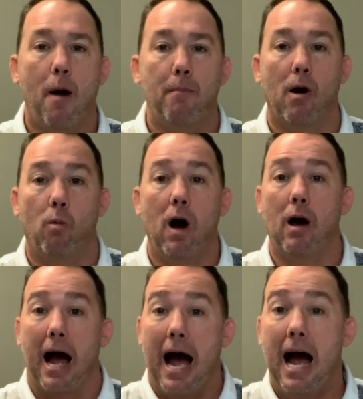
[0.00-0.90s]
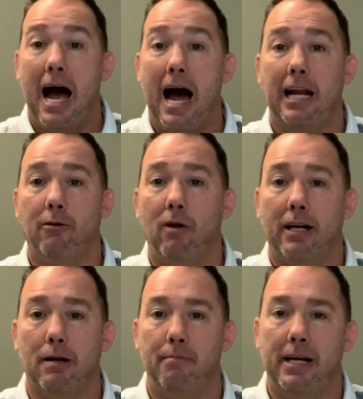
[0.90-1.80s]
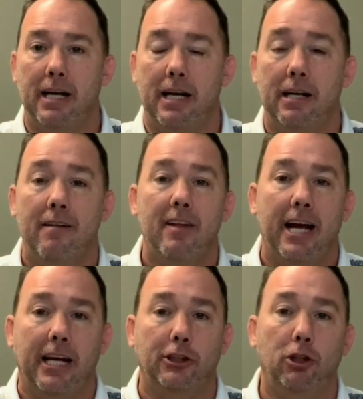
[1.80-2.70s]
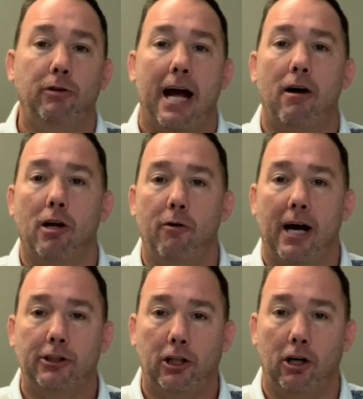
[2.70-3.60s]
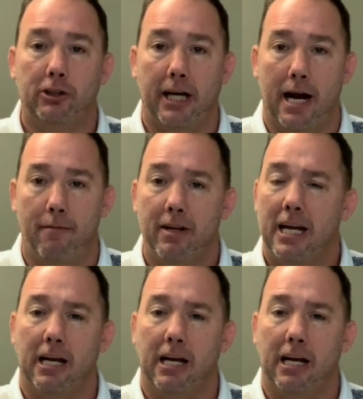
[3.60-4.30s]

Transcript: But what I highly recommend is you download our church app.